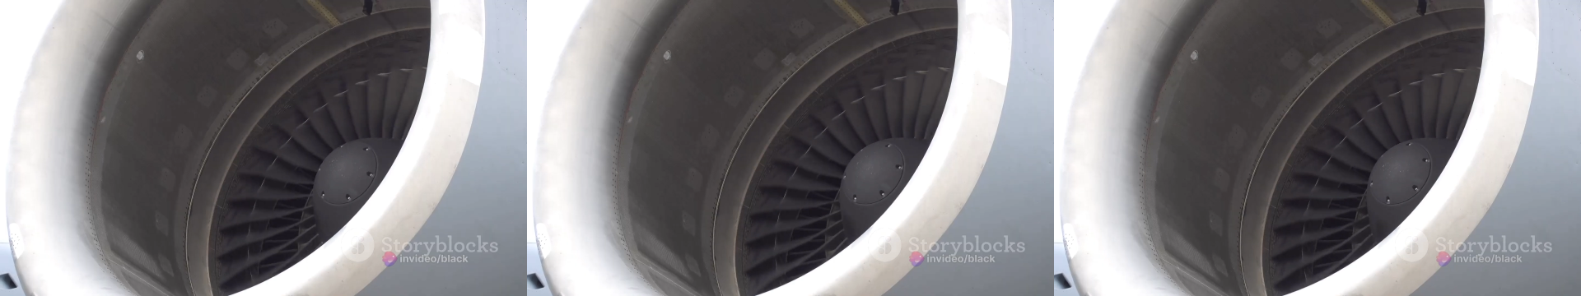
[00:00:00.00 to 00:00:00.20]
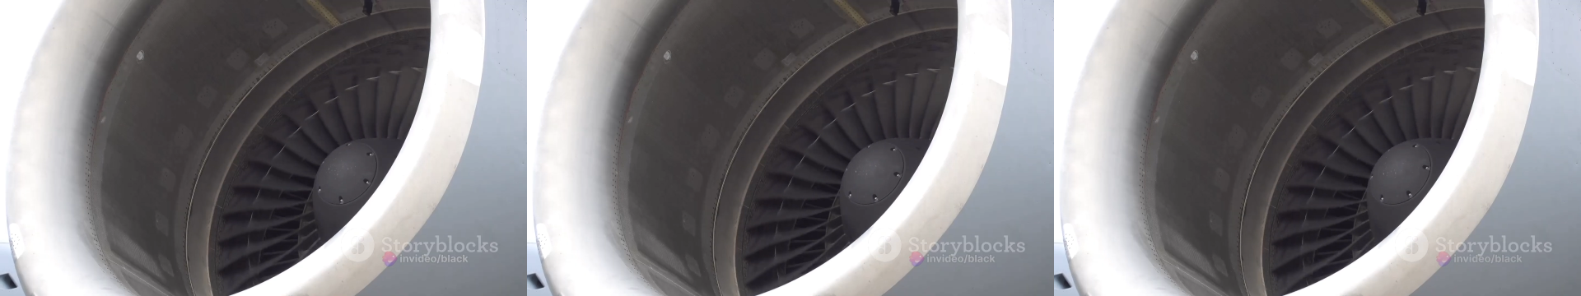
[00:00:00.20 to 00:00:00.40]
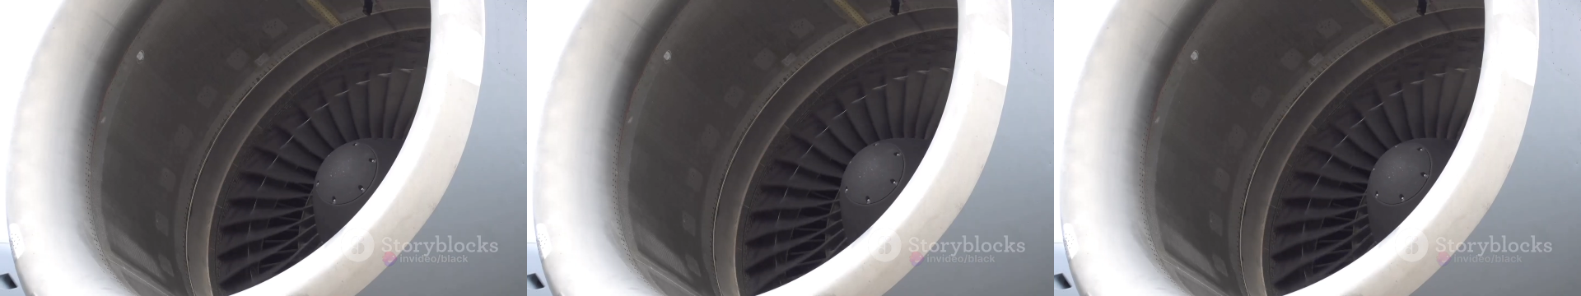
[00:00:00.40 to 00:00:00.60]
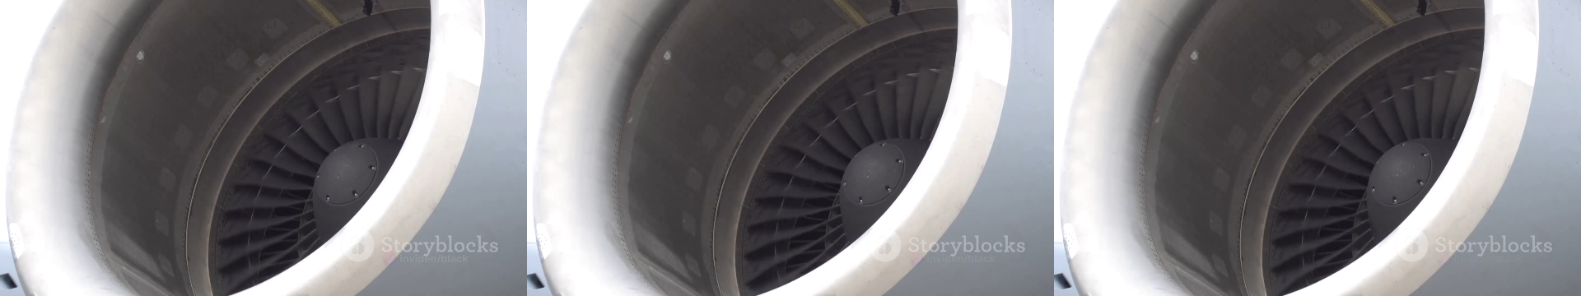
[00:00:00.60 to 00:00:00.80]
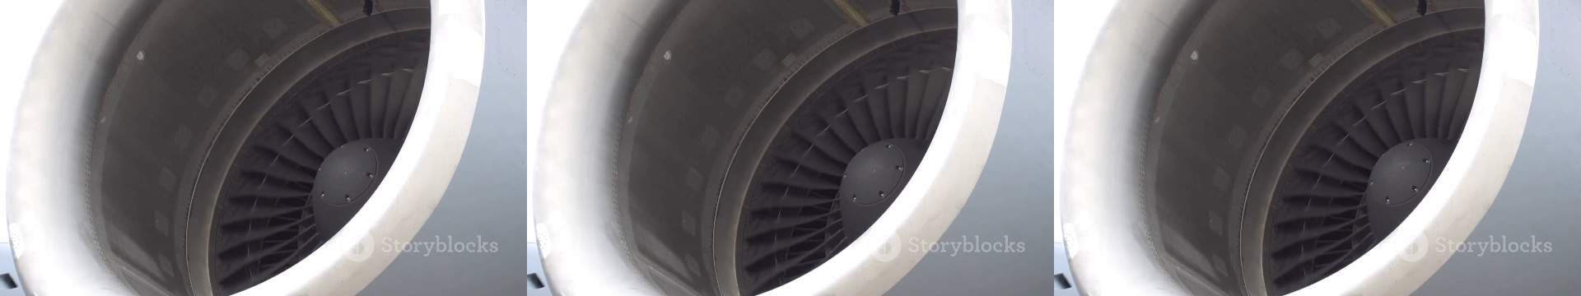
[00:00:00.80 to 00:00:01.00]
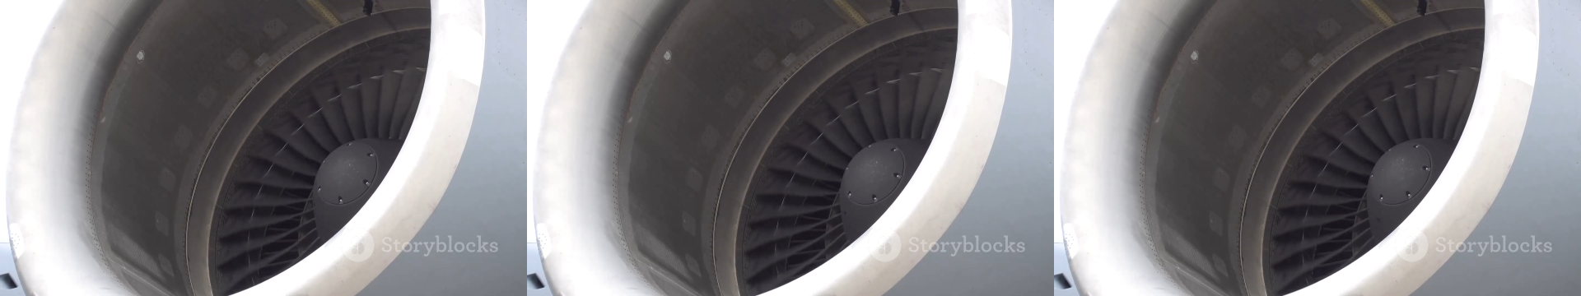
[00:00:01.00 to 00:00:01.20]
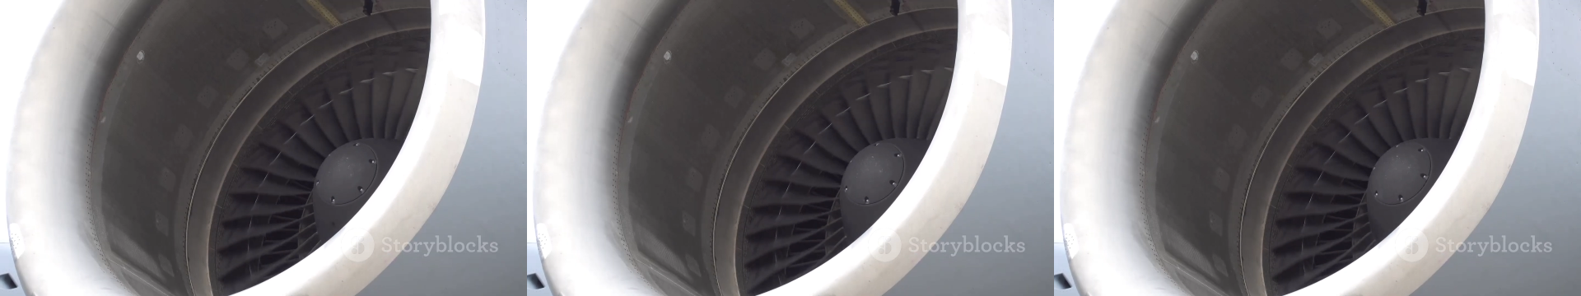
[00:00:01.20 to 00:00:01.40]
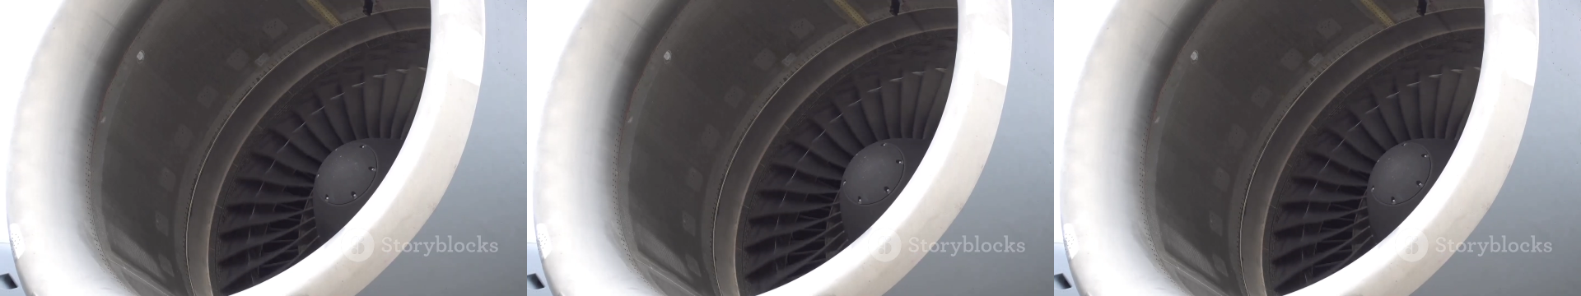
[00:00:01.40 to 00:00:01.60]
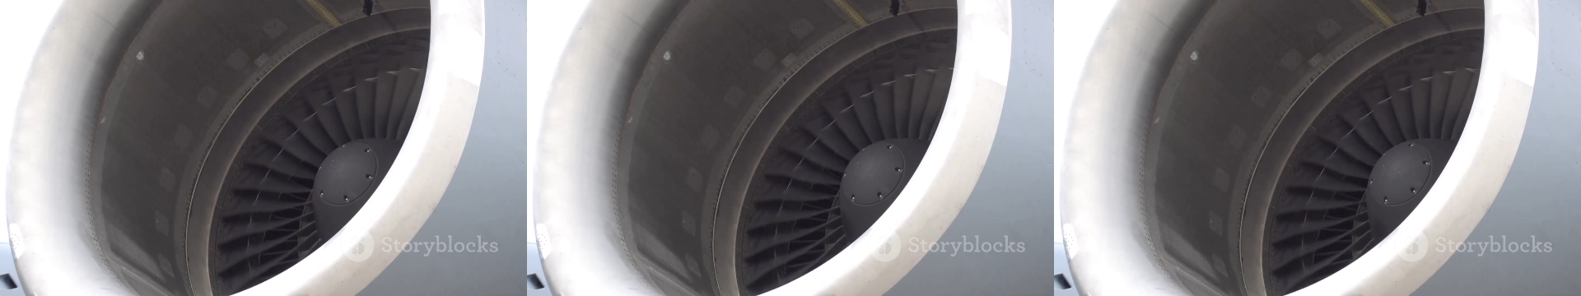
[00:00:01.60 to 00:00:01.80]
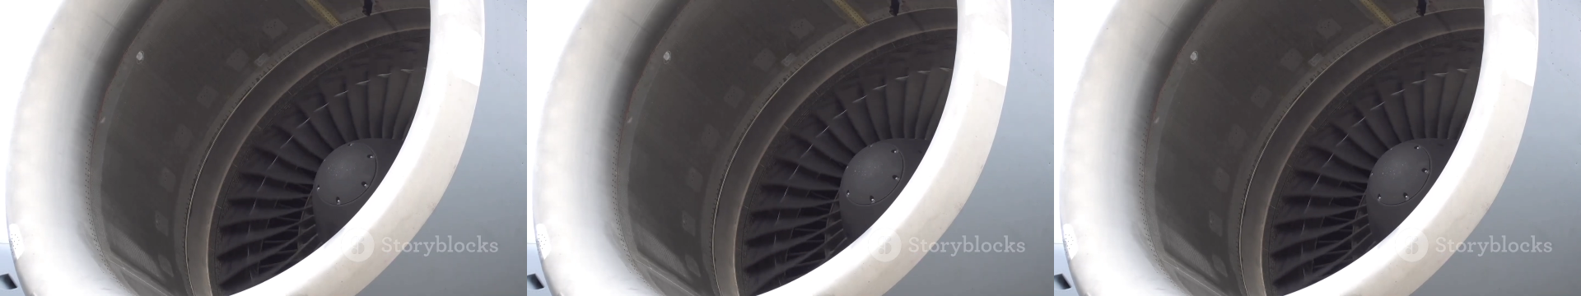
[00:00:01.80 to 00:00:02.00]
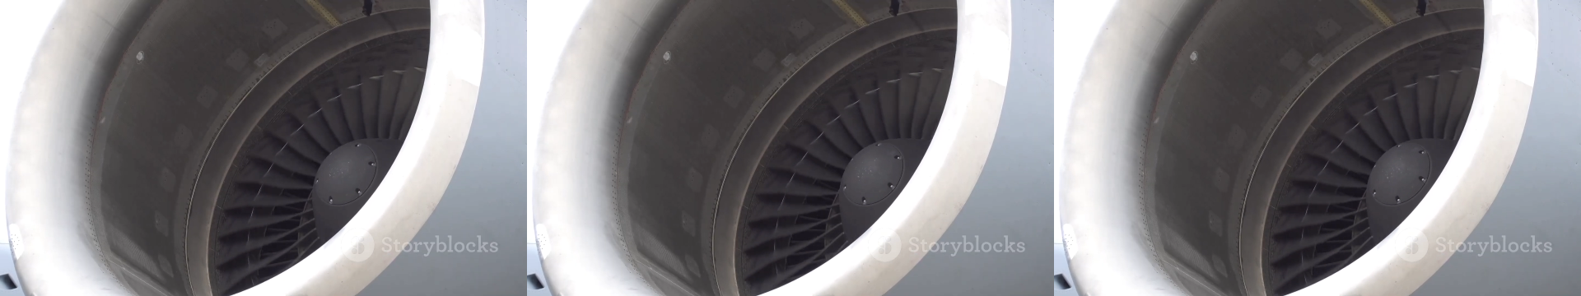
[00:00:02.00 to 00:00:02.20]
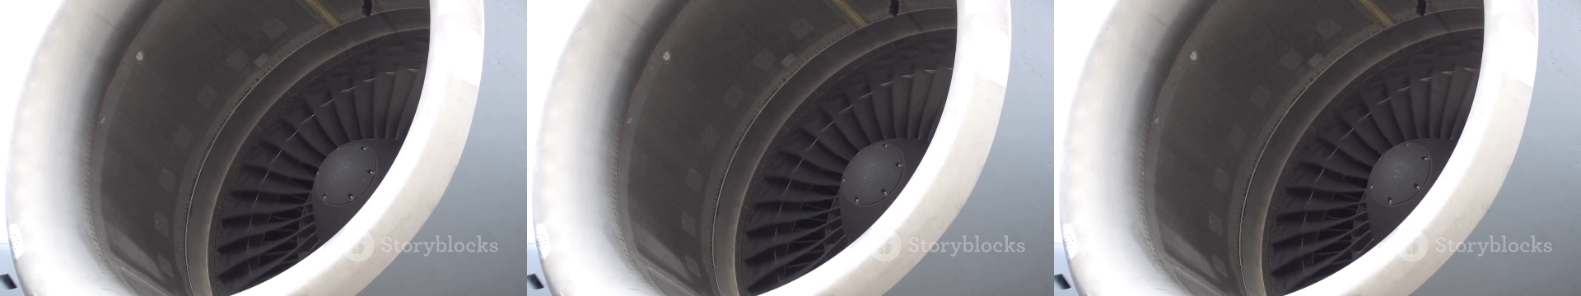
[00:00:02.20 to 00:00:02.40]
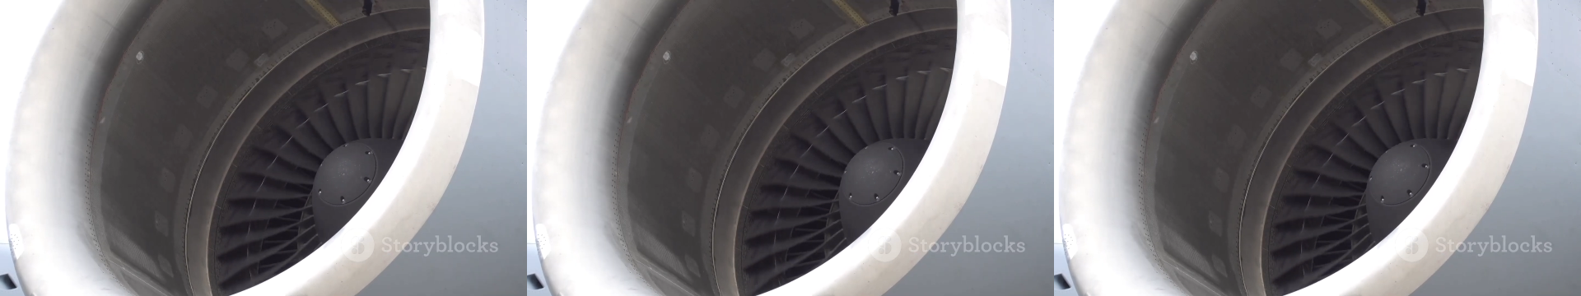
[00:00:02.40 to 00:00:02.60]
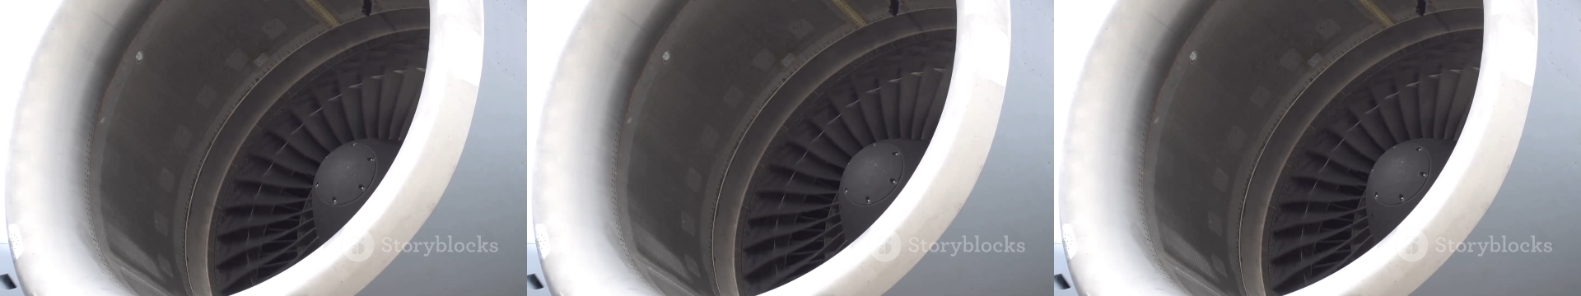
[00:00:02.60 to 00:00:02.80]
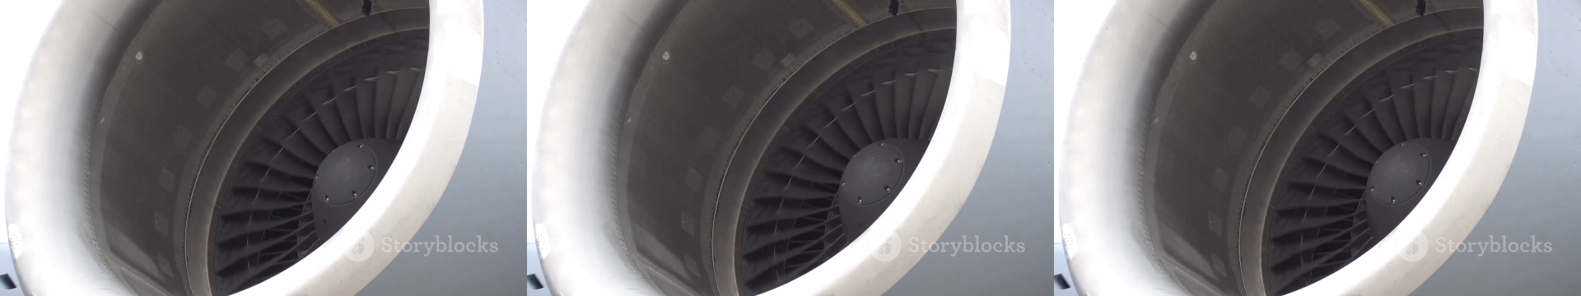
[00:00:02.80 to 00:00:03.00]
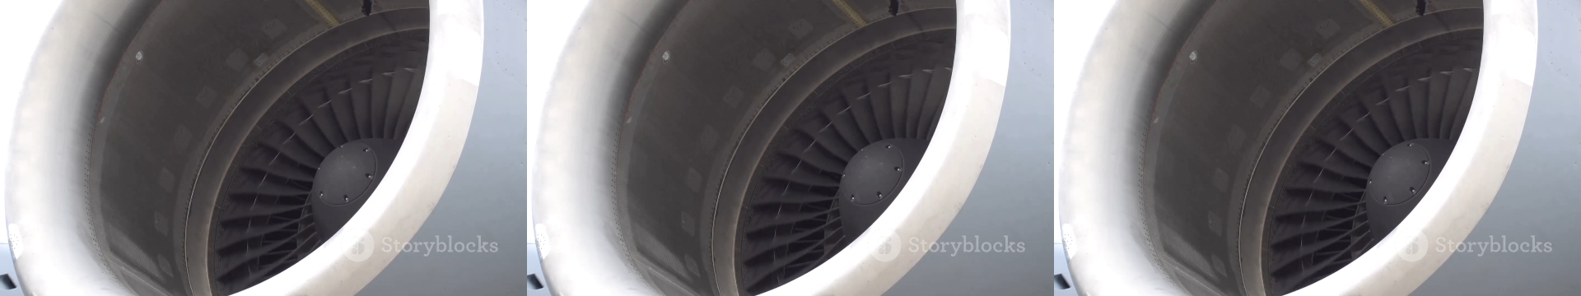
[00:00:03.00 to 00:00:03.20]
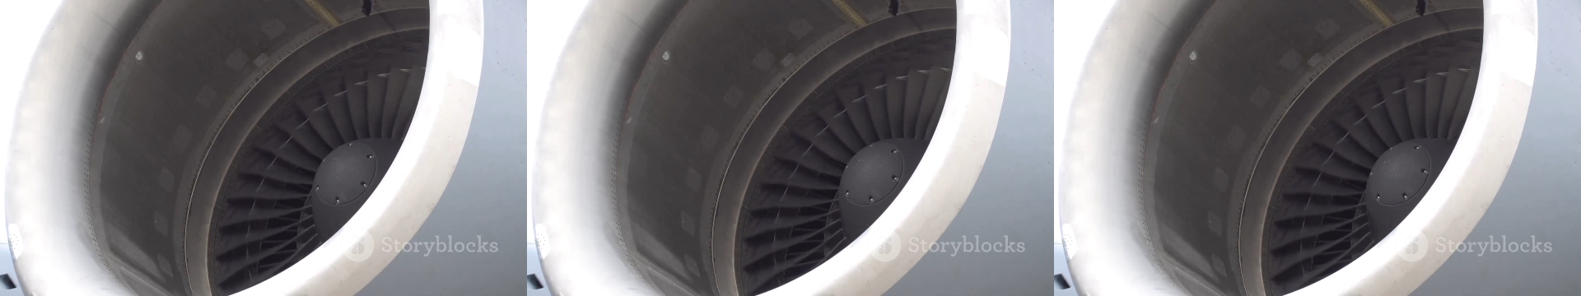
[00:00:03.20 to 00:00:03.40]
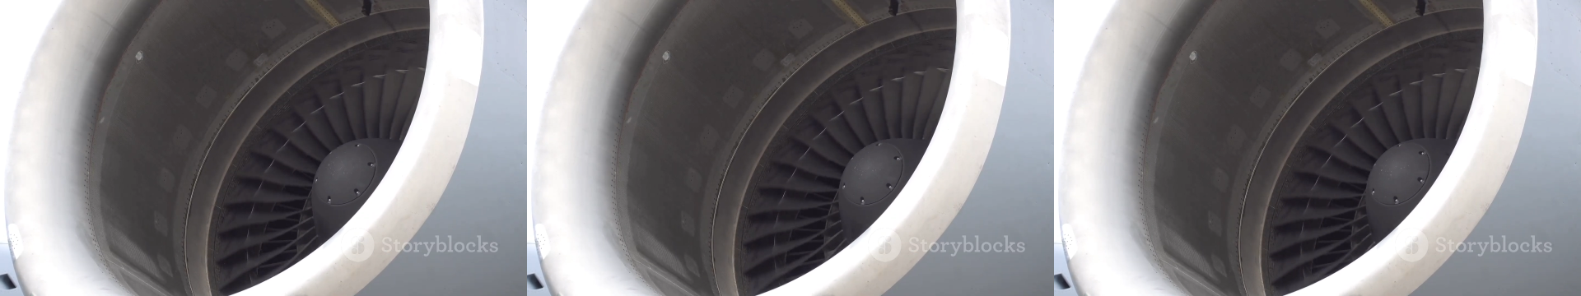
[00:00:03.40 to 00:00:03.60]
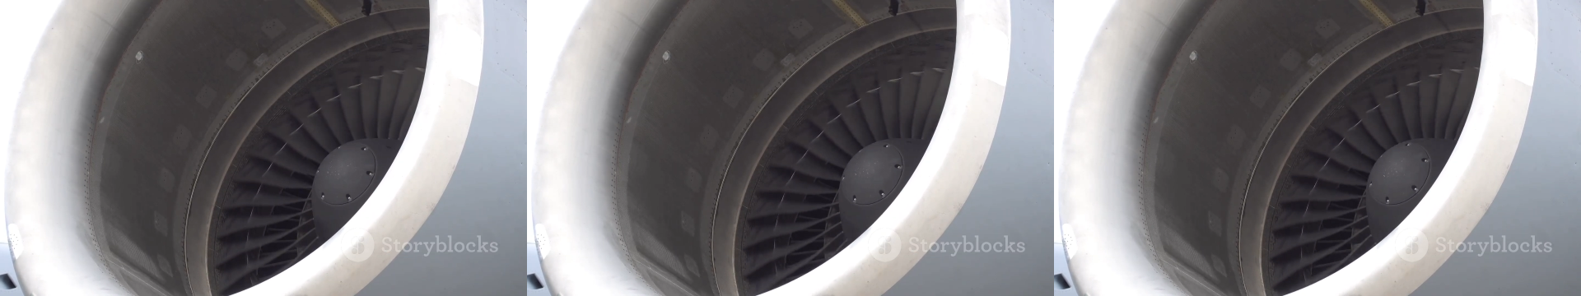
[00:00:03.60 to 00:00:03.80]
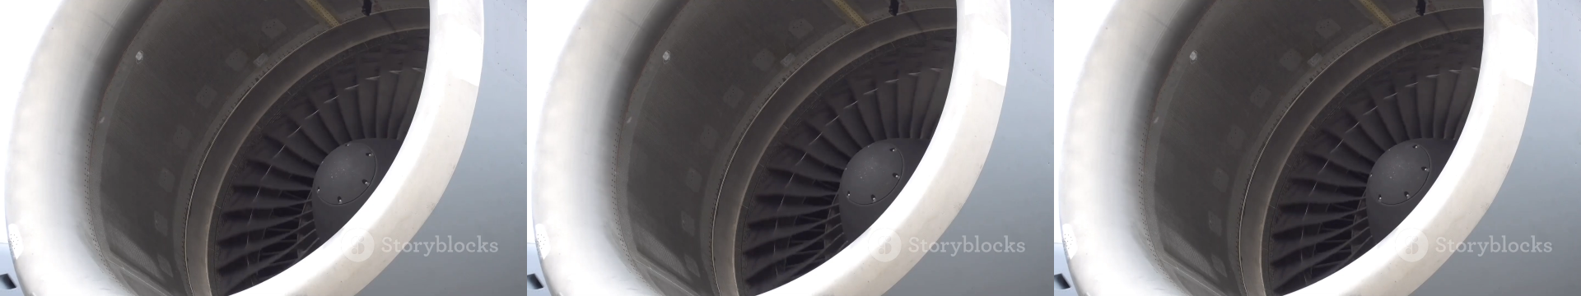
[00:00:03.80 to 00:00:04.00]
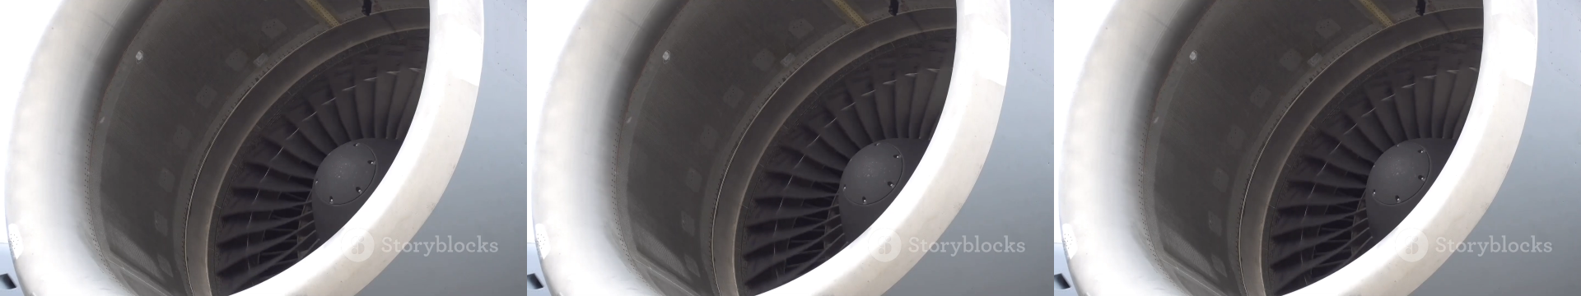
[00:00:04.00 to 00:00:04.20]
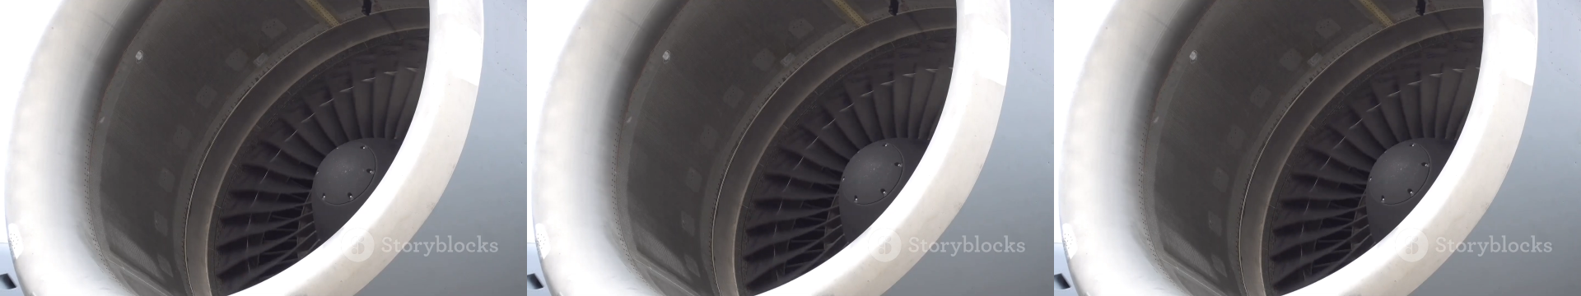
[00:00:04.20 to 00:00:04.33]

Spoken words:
[unreadable: no face in view]